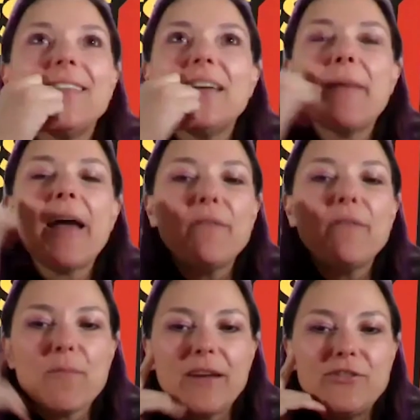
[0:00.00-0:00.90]
amount of
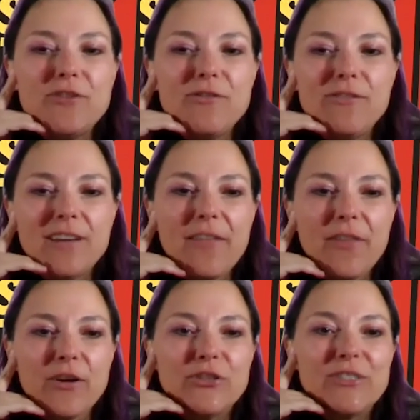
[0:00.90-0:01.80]
information you can get out
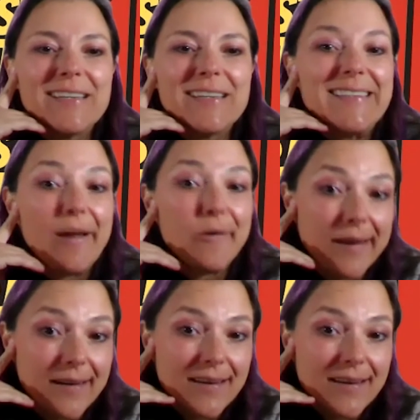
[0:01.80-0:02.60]
there is just astounding.